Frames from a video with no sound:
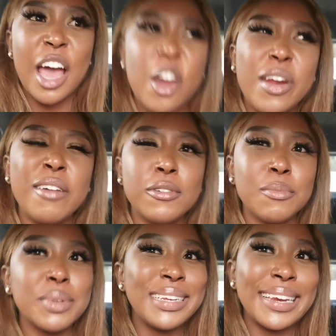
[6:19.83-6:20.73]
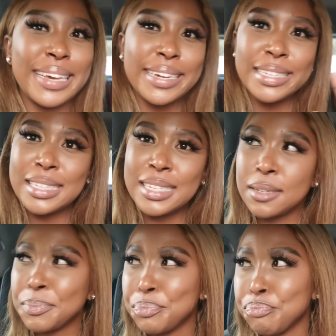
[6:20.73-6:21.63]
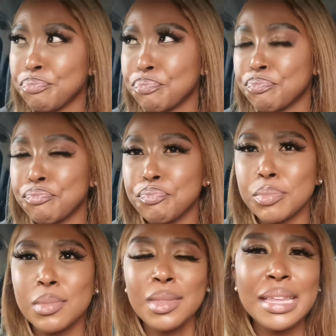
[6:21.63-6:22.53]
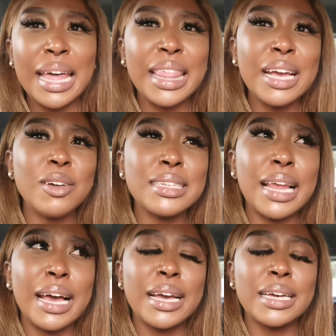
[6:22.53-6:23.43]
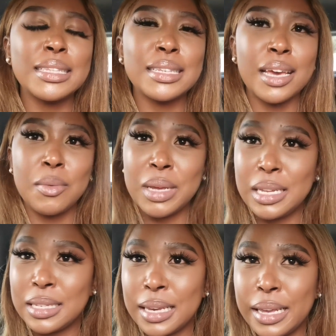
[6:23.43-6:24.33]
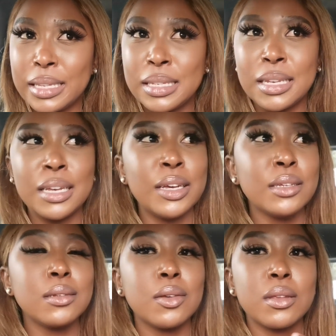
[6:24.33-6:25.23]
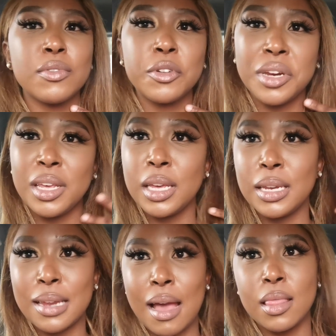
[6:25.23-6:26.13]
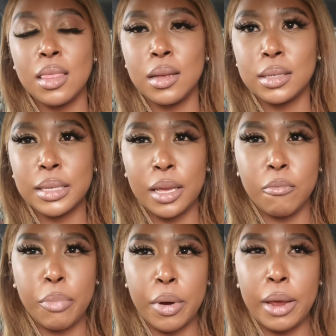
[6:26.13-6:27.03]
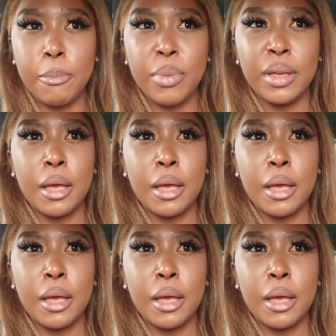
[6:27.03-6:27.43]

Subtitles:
I arrived a bit late. I think I was like 10 minutes late. So they've already done the skin prep.